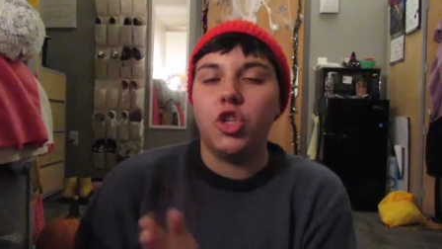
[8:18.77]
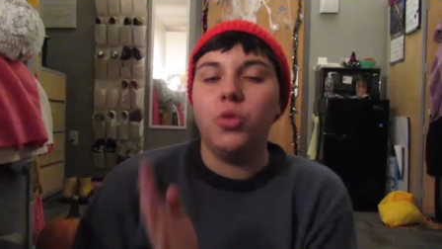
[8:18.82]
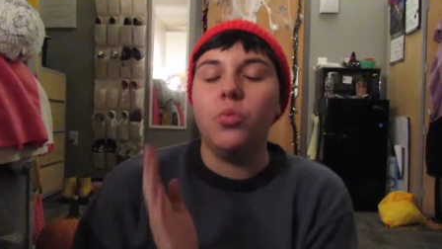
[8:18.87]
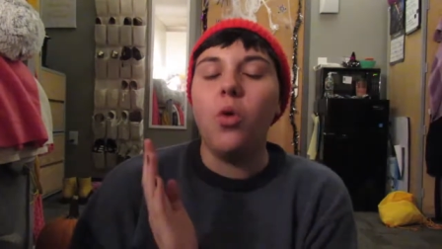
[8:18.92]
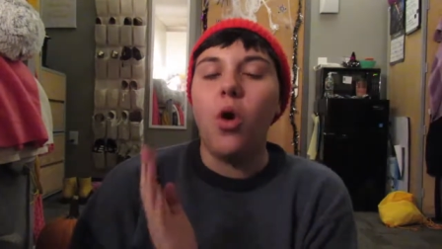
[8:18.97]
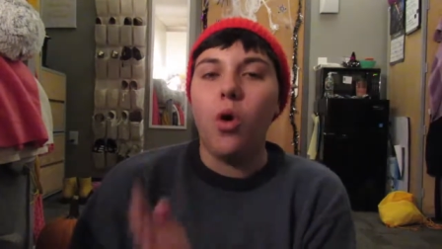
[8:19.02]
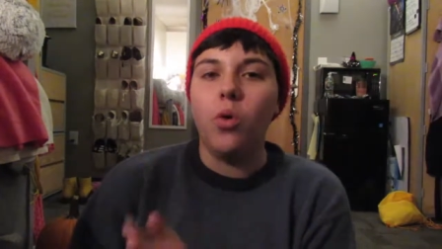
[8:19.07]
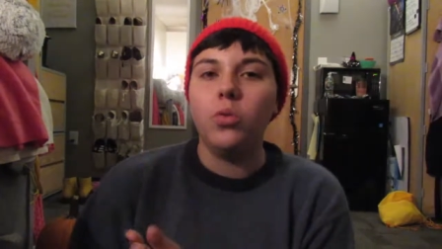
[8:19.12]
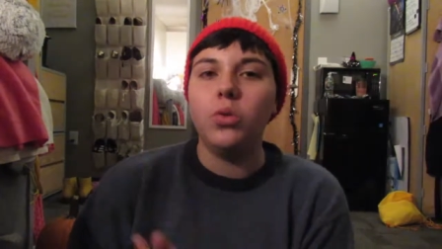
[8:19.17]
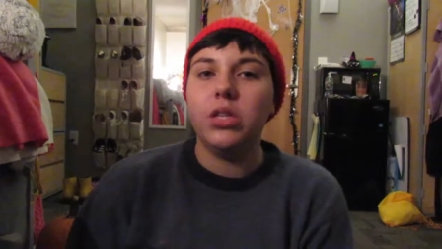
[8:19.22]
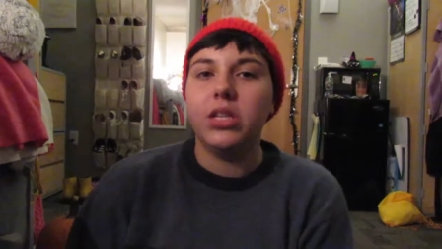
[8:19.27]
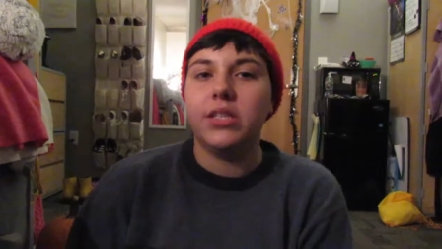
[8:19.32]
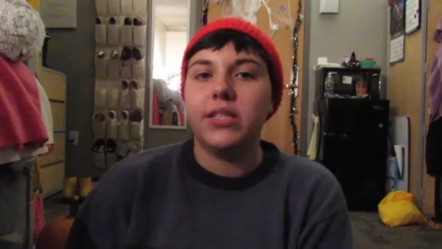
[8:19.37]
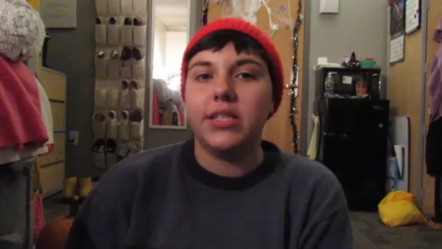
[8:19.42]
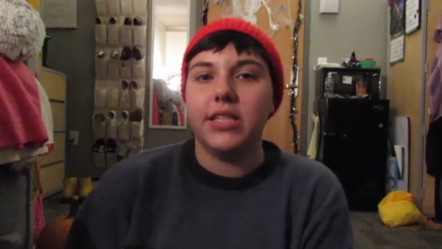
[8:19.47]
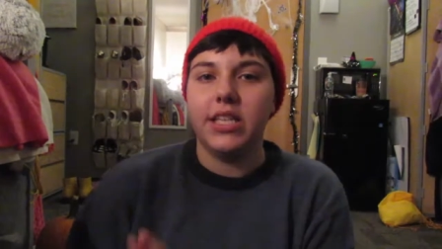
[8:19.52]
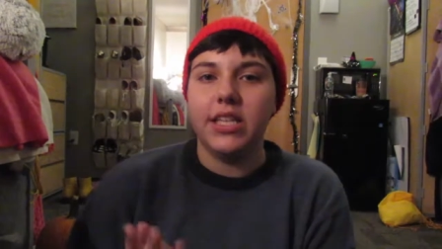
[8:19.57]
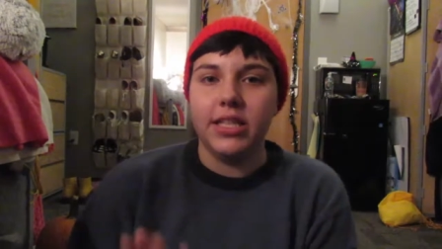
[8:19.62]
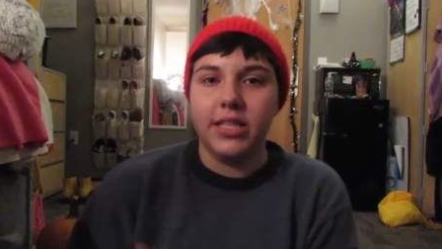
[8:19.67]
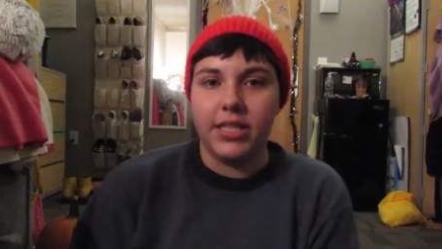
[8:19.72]
you only
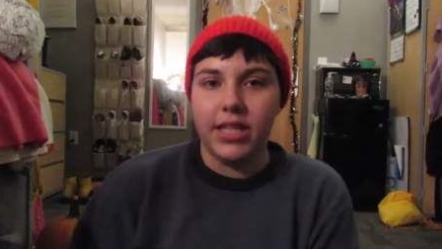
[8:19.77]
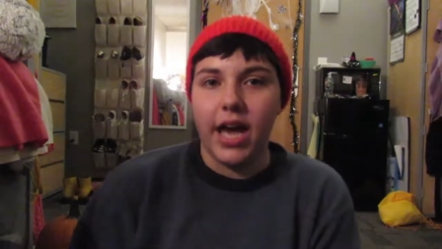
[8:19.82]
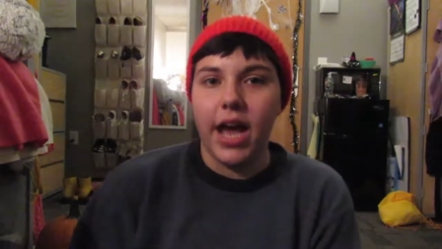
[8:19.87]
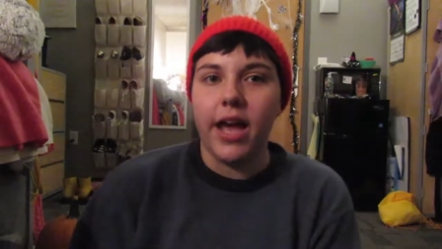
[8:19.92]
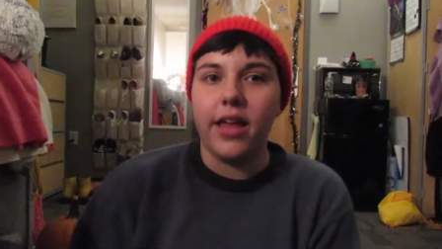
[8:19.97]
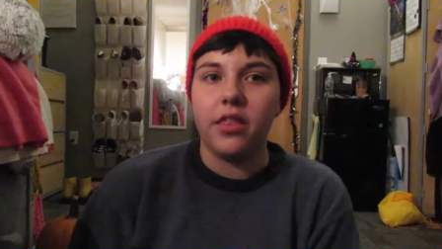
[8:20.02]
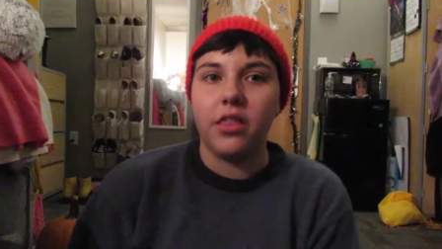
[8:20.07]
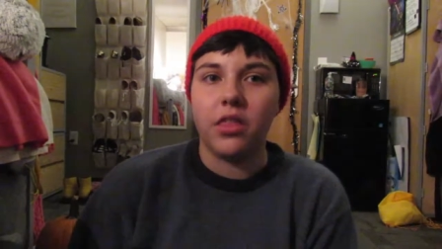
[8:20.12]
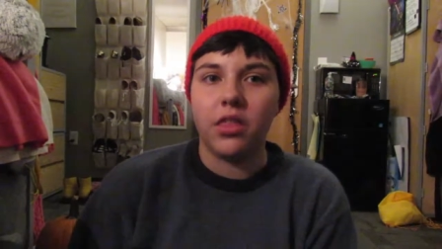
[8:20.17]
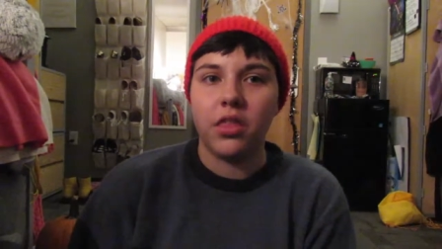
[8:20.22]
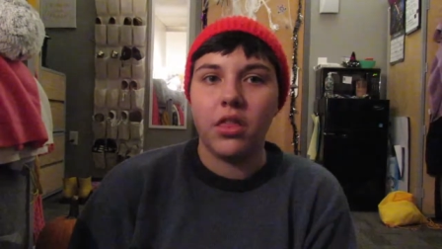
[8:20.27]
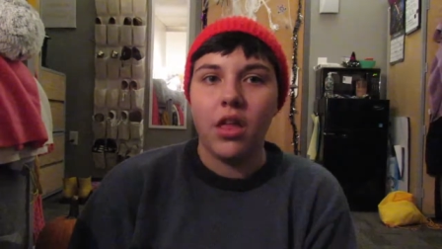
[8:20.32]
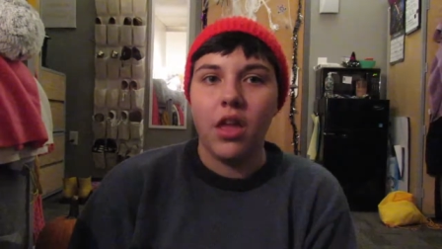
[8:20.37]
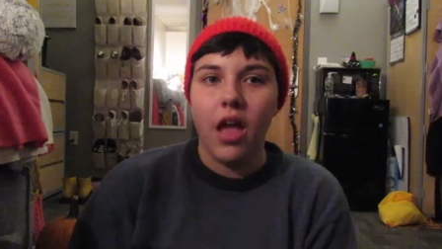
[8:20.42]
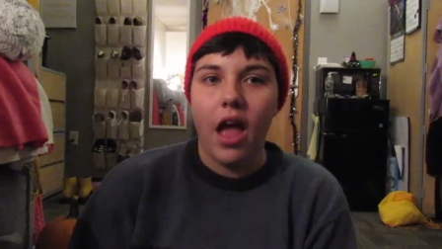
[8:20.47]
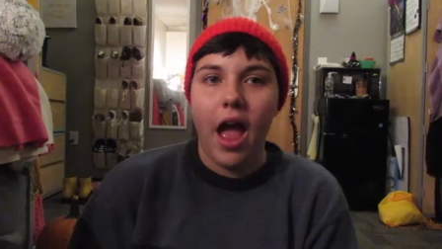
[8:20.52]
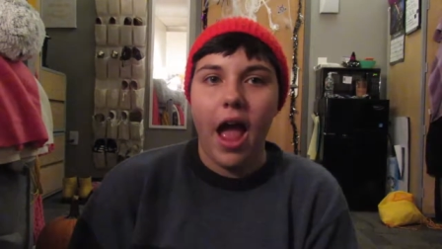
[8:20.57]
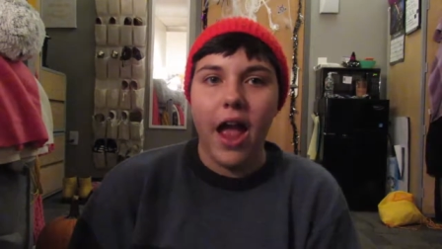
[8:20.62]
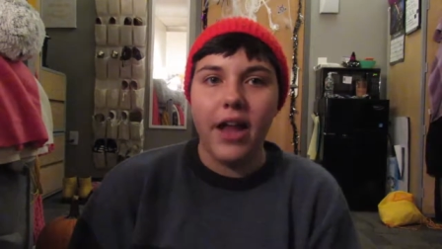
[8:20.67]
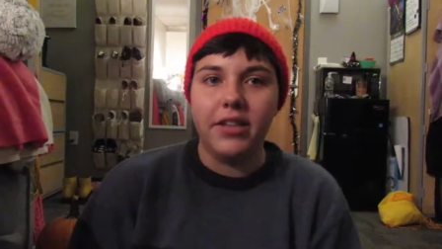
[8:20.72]
see death
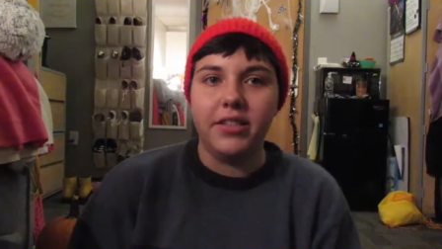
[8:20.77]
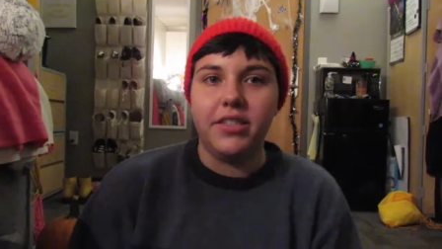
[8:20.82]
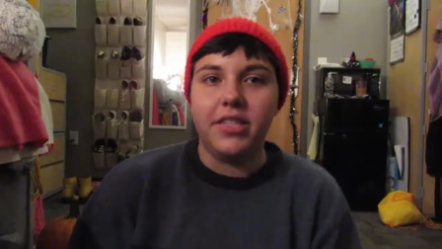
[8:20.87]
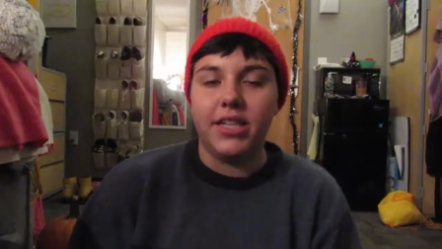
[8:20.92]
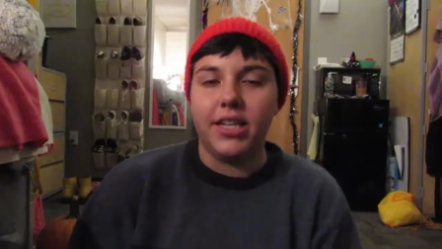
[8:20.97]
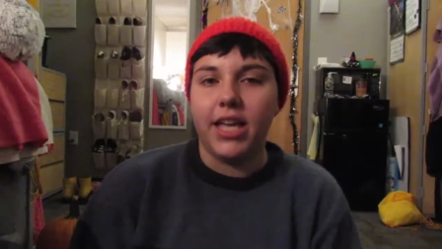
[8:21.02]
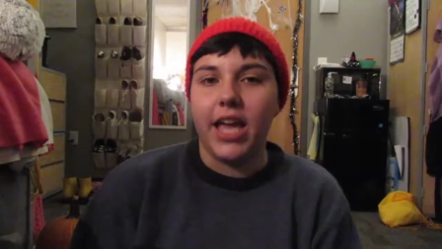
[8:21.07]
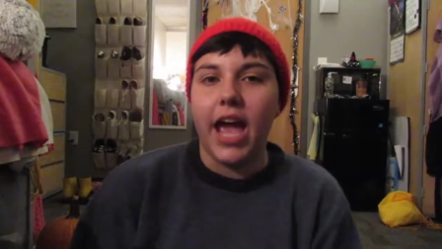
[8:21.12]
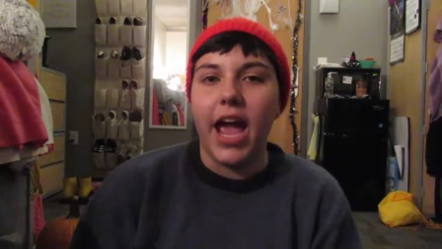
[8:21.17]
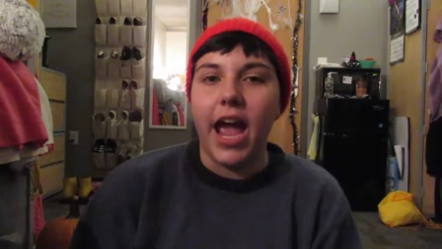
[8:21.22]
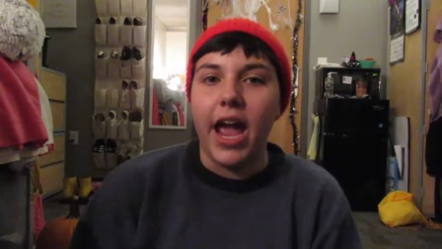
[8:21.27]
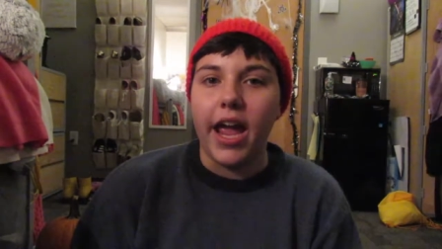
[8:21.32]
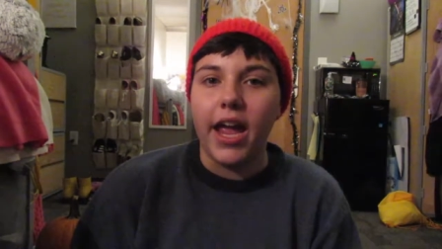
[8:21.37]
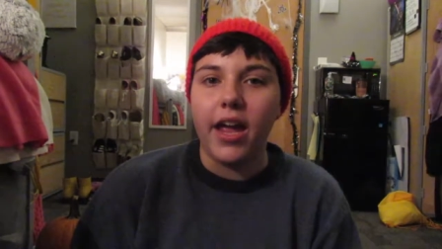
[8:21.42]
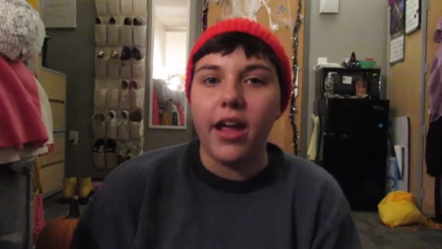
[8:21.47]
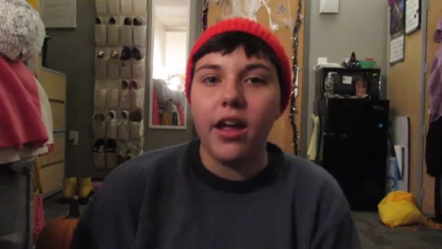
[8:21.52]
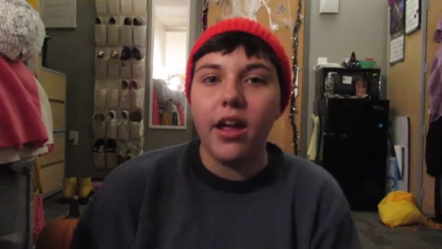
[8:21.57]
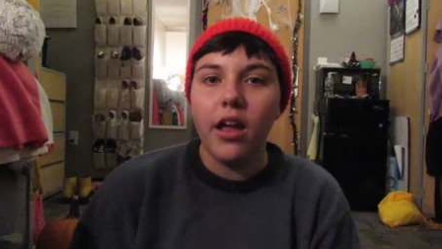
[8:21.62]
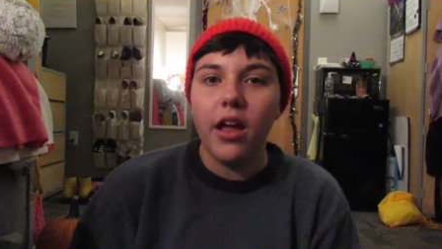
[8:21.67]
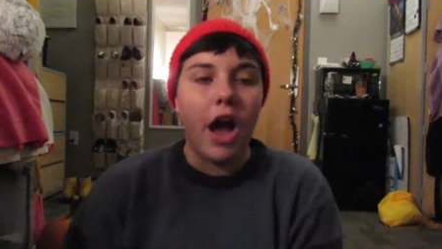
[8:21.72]
and
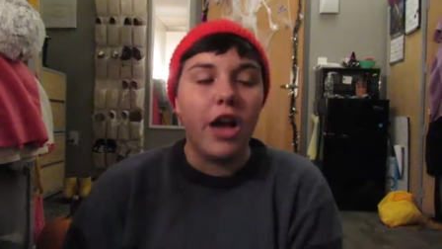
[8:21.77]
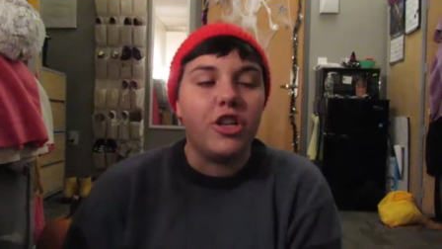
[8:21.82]
decay.